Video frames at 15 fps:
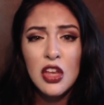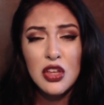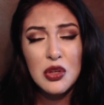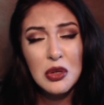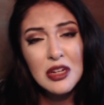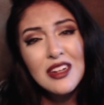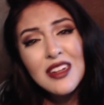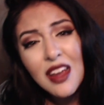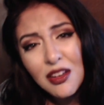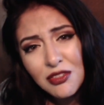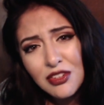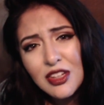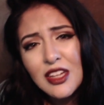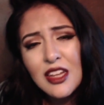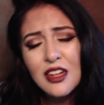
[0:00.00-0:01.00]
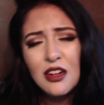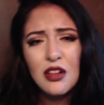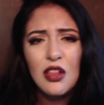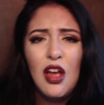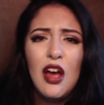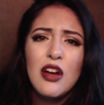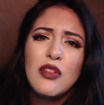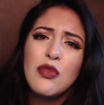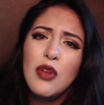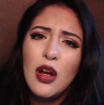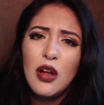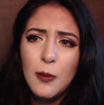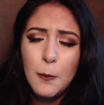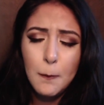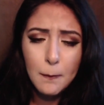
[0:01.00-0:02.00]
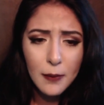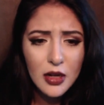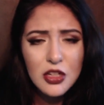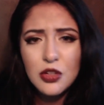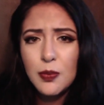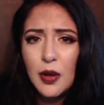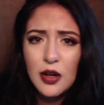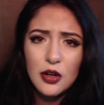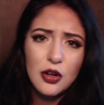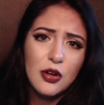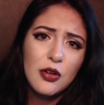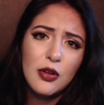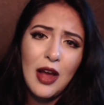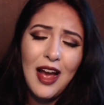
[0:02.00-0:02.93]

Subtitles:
You can definitely get a lot of much better